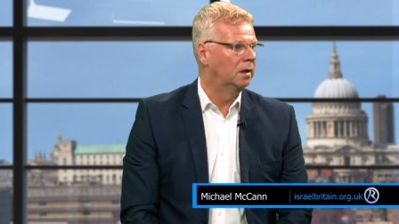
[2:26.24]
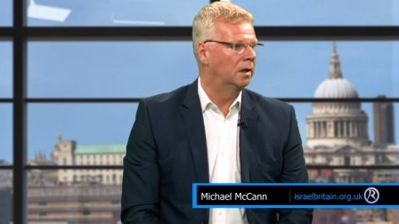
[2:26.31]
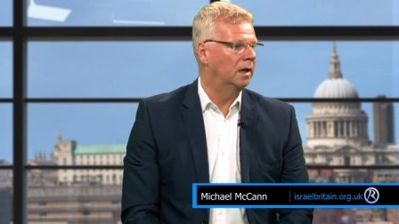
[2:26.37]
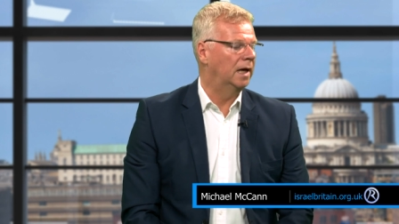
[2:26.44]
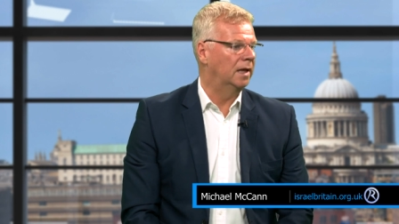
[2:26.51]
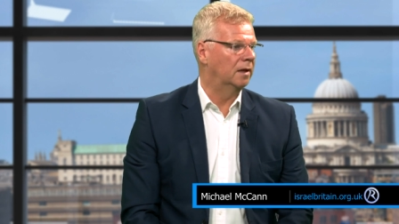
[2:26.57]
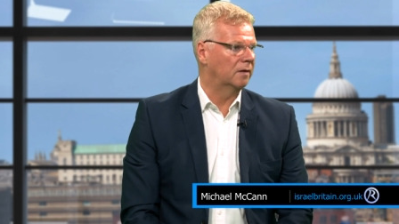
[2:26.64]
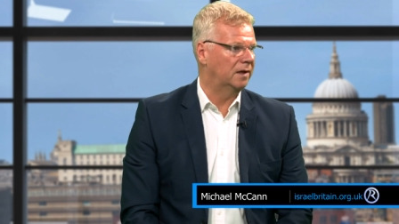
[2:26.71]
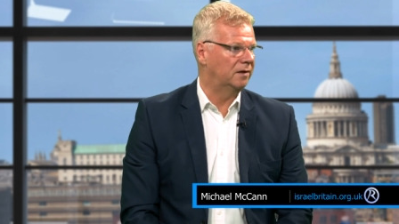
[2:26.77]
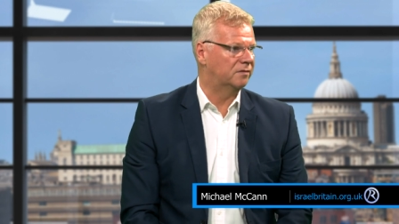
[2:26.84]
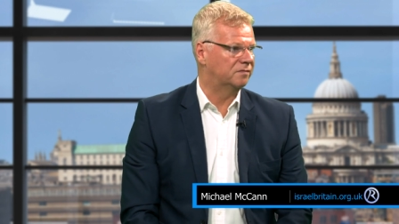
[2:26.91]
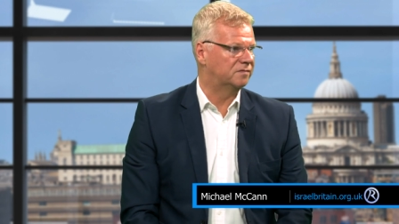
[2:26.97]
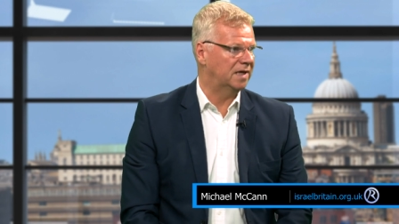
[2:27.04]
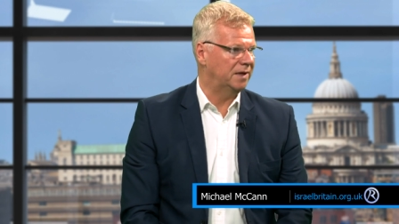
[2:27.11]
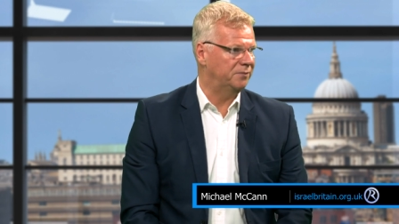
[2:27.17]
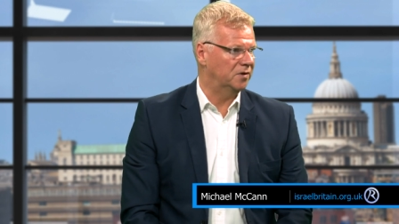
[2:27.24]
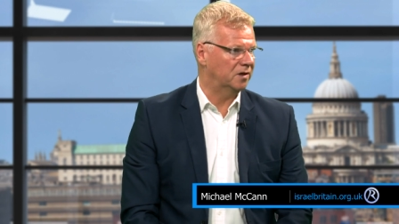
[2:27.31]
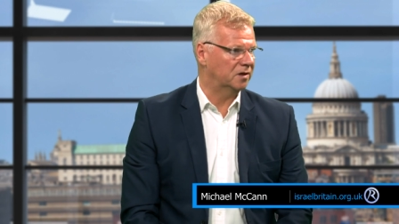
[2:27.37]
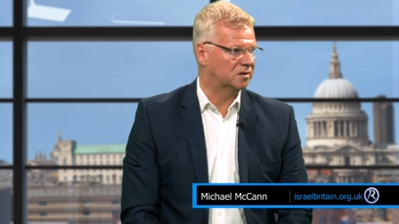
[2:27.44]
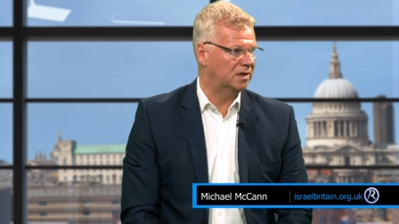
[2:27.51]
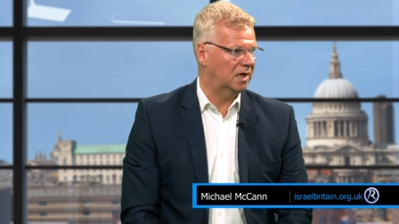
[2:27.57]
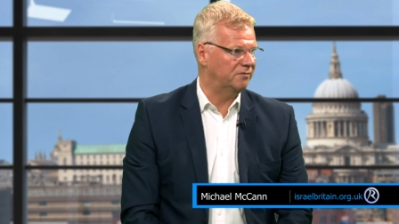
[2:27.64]
the length of time that they're
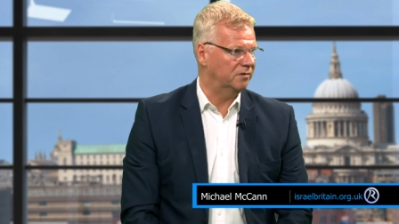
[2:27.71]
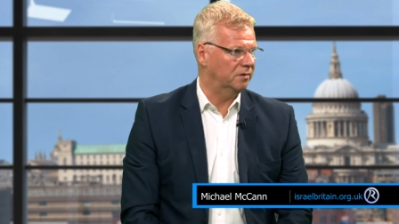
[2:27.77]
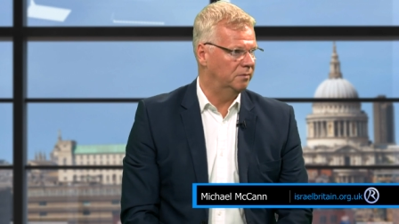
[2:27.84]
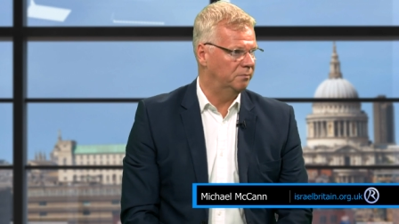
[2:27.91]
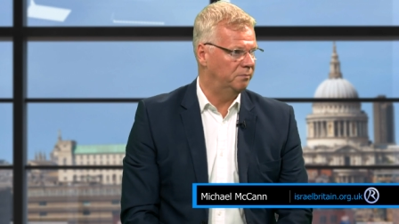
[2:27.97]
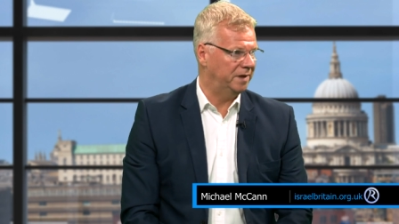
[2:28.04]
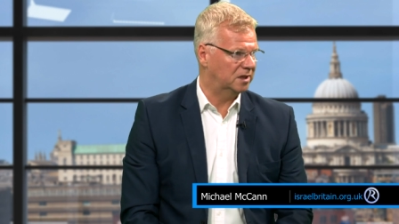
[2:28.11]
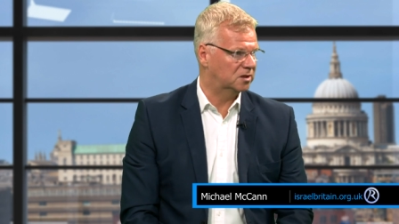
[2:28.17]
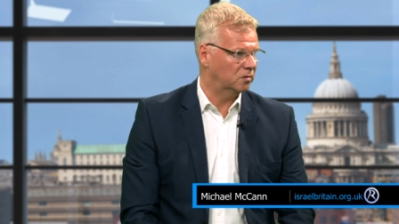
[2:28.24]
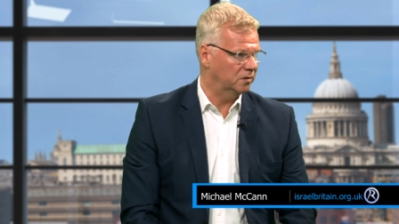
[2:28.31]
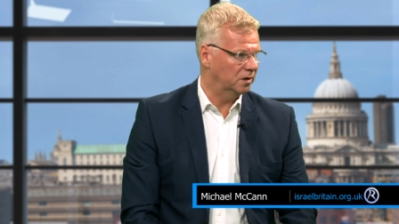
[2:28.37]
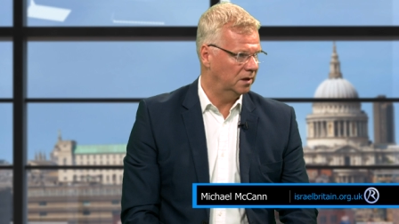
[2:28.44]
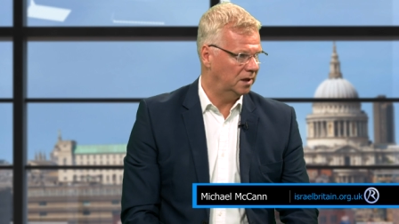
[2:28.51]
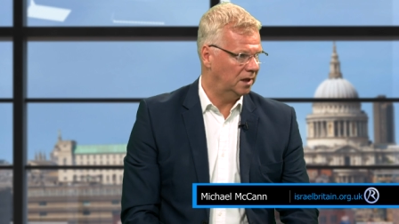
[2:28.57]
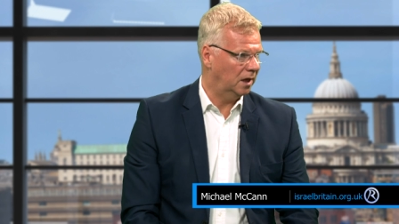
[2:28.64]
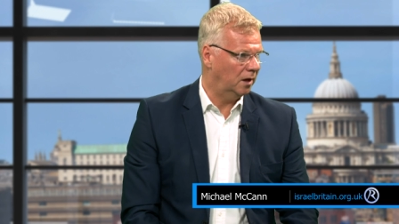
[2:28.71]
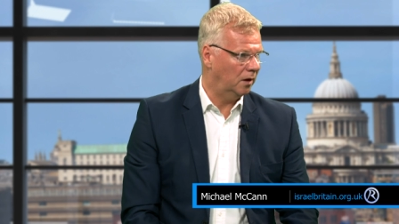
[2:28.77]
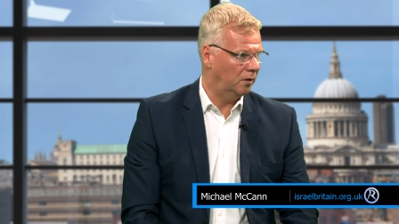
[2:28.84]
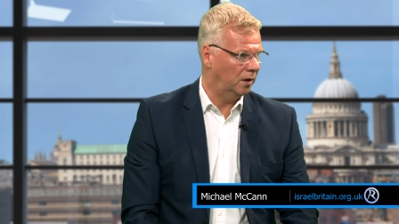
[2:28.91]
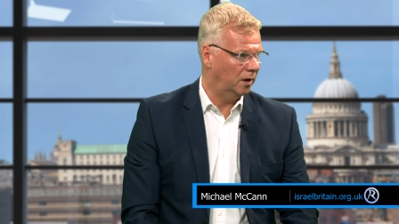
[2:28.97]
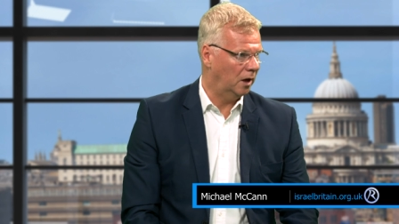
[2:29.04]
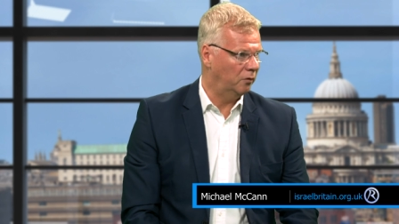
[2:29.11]
serving, based on
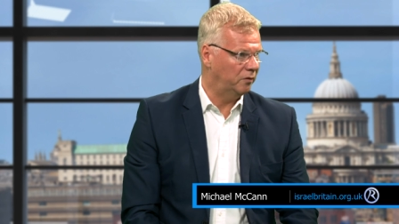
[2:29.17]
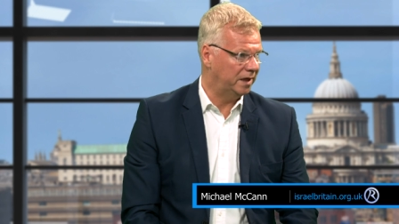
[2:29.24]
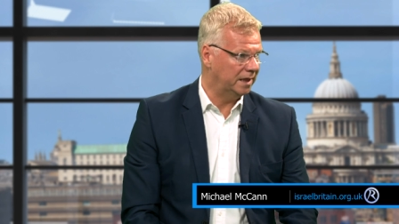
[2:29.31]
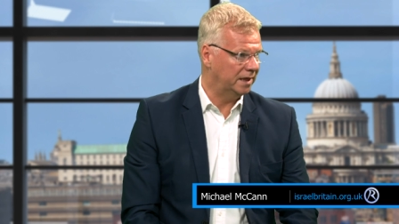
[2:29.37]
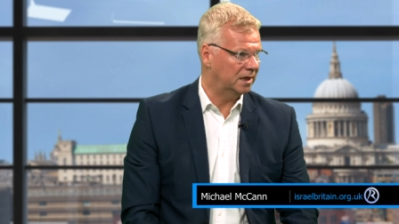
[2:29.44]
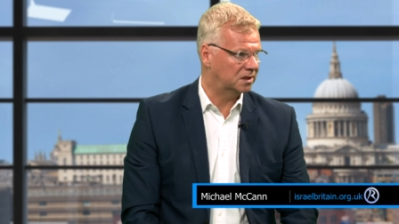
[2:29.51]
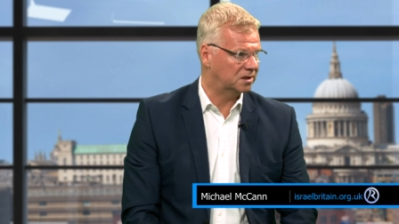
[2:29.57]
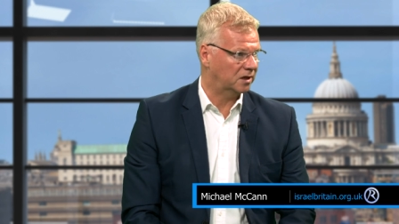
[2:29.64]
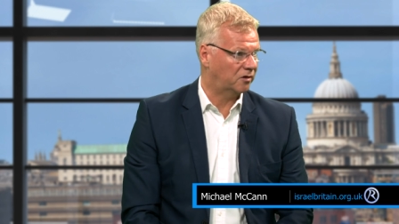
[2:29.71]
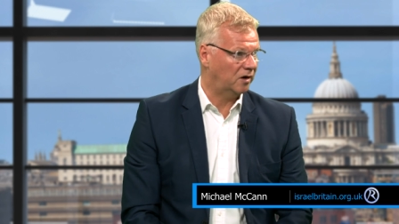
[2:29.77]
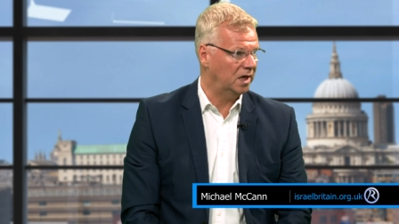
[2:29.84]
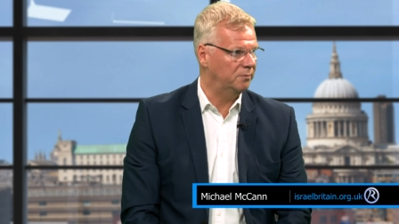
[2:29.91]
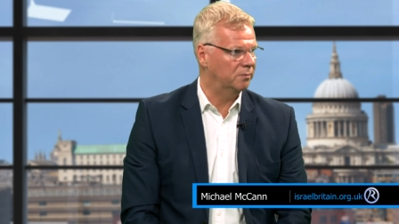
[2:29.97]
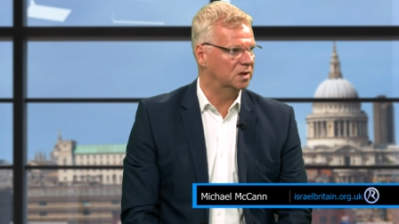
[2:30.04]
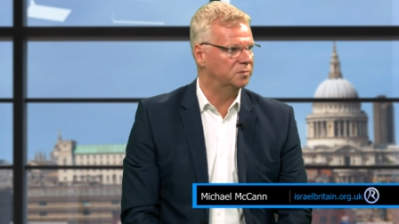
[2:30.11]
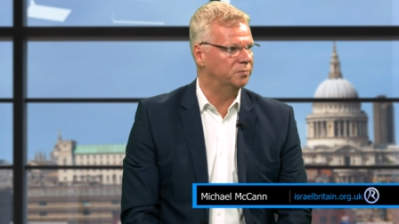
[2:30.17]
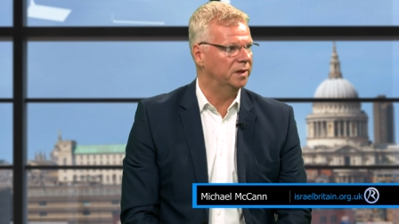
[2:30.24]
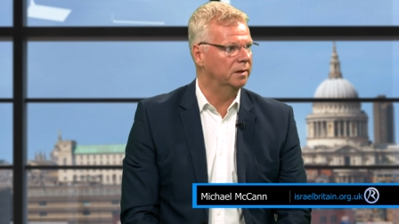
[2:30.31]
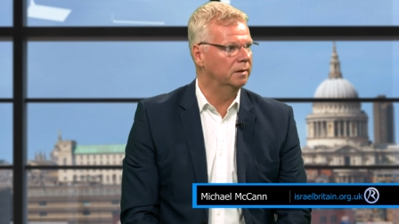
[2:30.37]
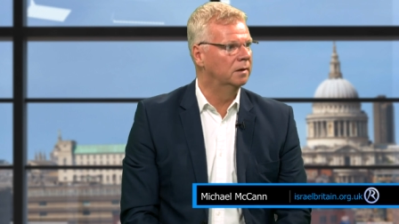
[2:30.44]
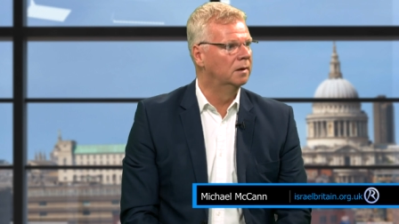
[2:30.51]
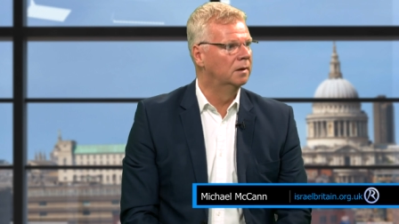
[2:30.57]
how heinous their crime has
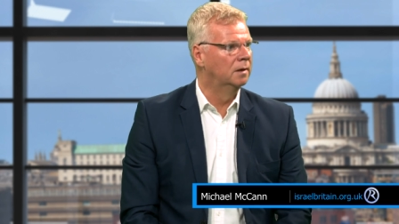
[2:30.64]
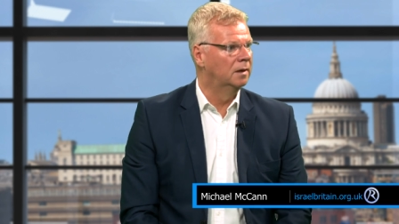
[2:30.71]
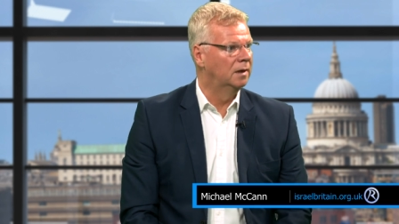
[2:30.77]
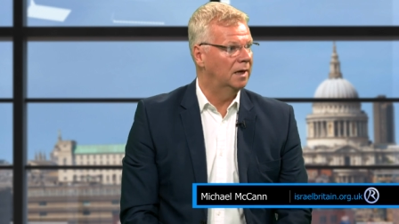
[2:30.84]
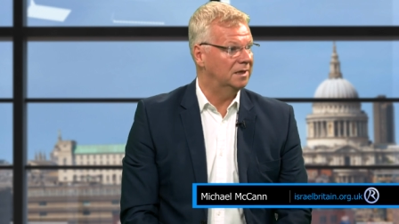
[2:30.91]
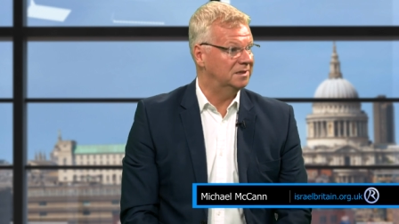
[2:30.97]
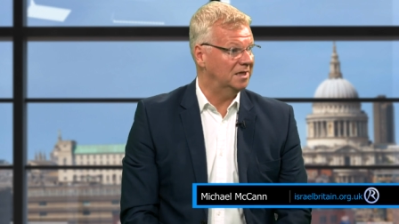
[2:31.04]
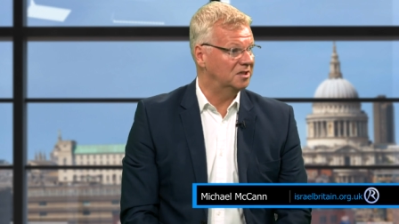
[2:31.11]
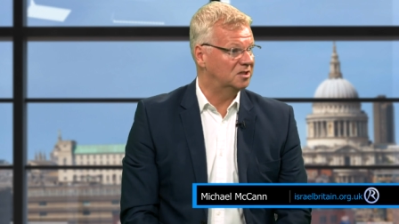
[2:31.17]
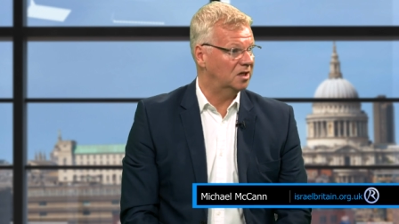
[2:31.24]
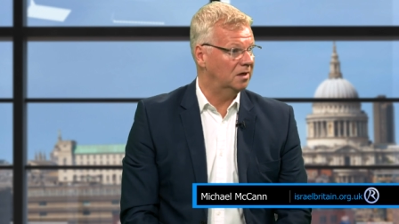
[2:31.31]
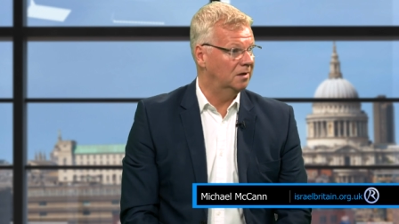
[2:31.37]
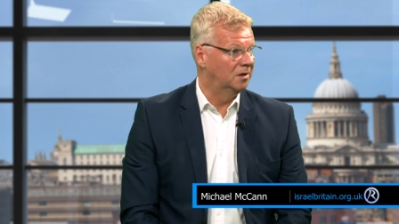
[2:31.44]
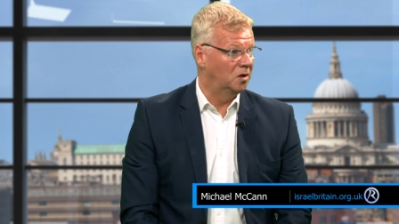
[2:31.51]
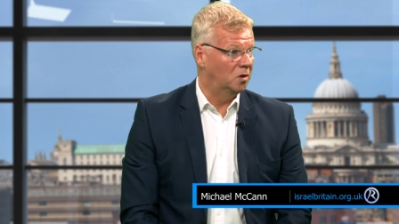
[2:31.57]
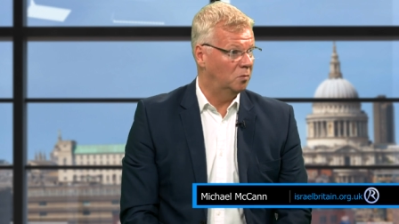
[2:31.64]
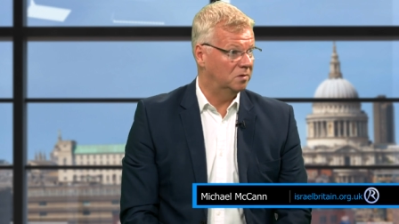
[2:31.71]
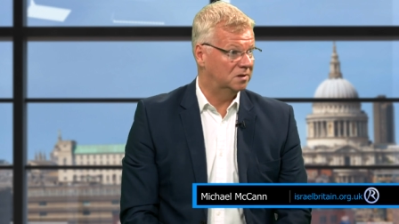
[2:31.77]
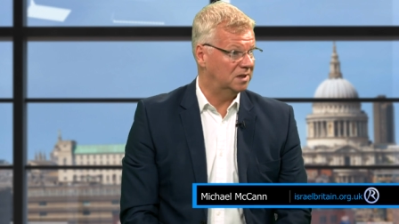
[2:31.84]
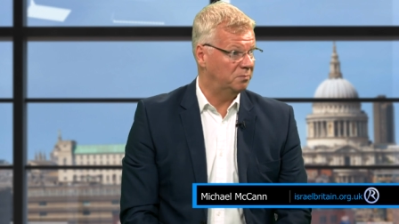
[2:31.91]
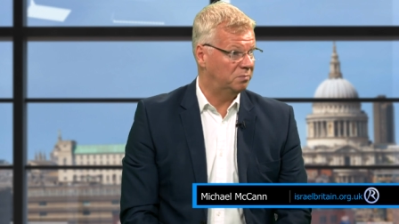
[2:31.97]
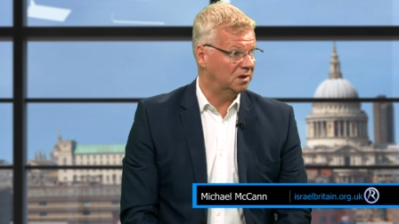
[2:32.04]
been, his answer was
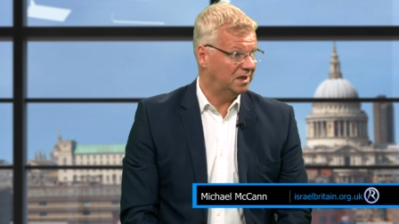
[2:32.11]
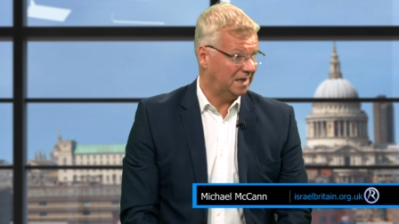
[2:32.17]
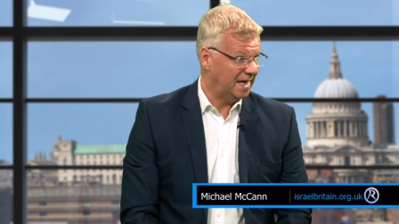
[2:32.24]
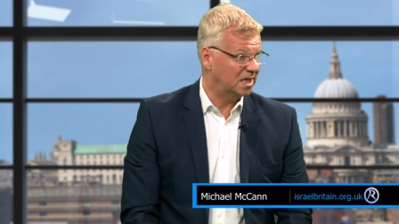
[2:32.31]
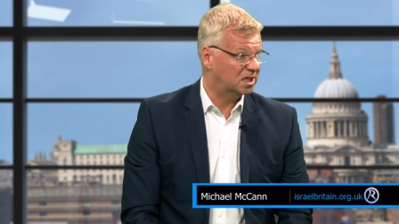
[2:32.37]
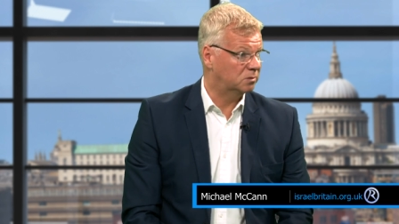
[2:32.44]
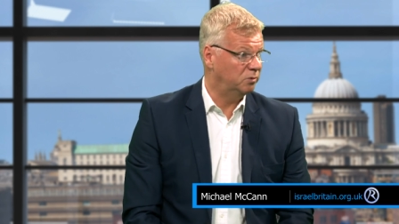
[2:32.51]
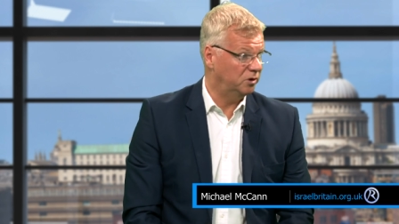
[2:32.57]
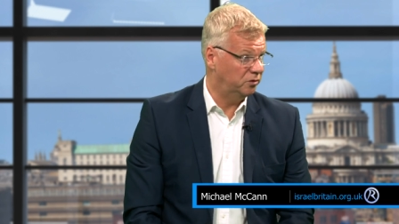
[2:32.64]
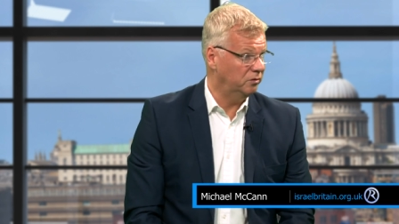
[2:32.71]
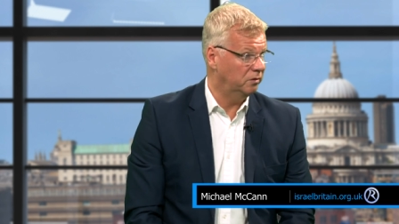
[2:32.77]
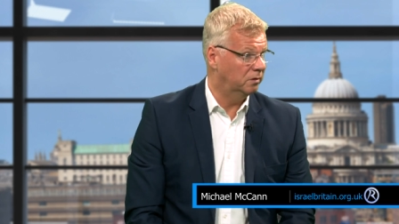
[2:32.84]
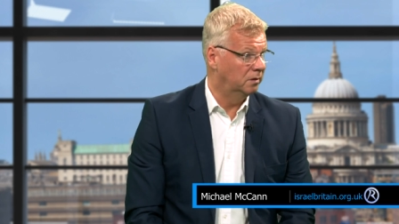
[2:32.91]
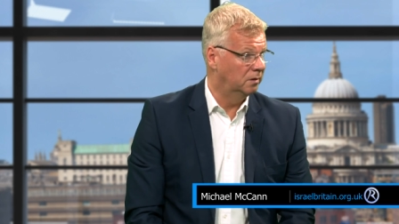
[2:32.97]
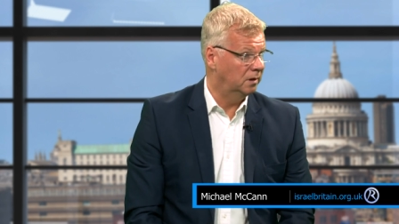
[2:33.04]
simply, yes, we do.